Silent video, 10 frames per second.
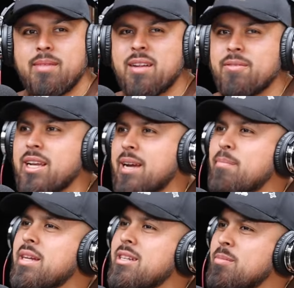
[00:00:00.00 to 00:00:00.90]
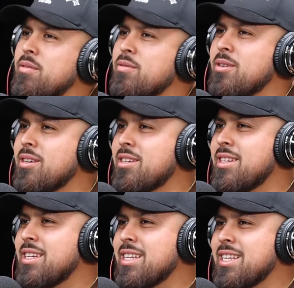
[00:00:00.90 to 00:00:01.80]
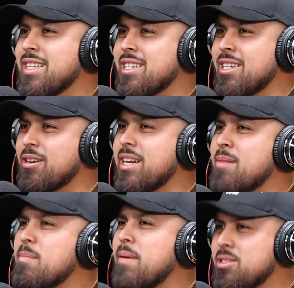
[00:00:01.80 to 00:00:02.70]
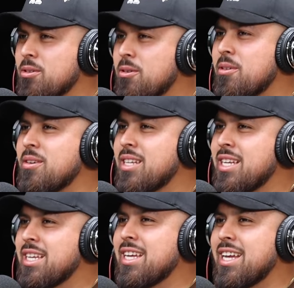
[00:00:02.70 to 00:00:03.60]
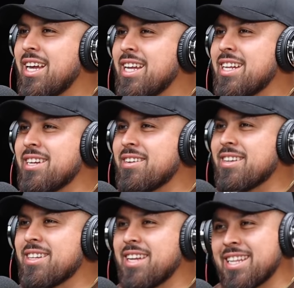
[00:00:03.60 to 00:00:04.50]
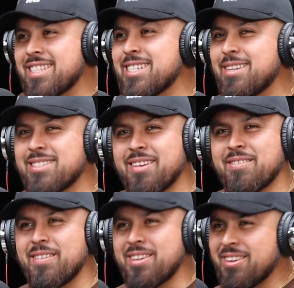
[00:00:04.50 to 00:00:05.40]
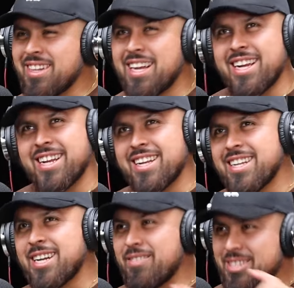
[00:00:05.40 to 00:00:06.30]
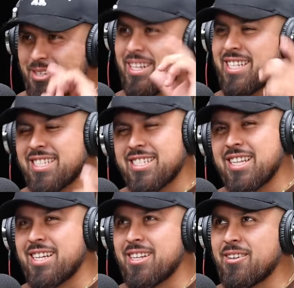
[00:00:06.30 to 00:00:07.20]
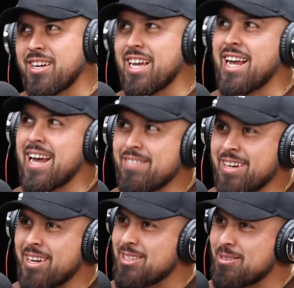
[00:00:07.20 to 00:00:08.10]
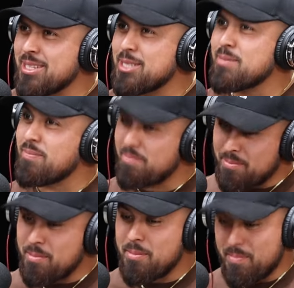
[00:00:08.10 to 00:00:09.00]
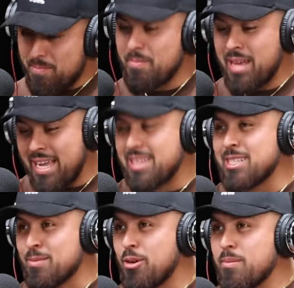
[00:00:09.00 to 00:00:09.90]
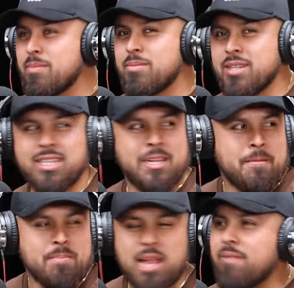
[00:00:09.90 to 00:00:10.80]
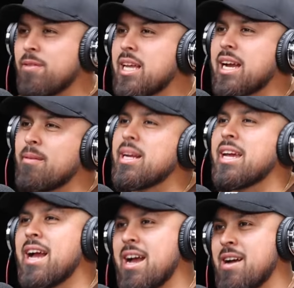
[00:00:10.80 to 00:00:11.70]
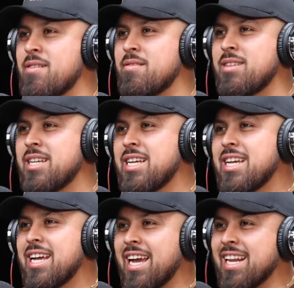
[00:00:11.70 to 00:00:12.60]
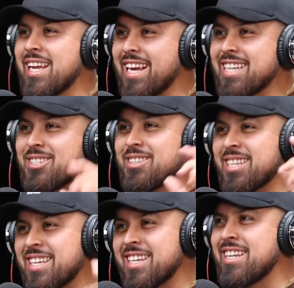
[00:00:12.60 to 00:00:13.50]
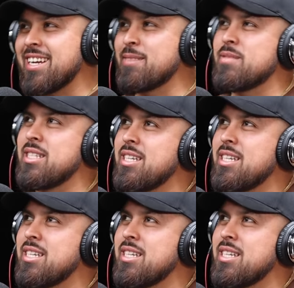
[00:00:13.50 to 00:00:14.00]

Man, I feel like I've been here before. Yeah, bro. Creo que ya me pasó. Yeah. And then you're at the same time, you're like coming to realization like, okay, I haven't gone through this at this moment, but I feel like I already have. And it gets you thinking like,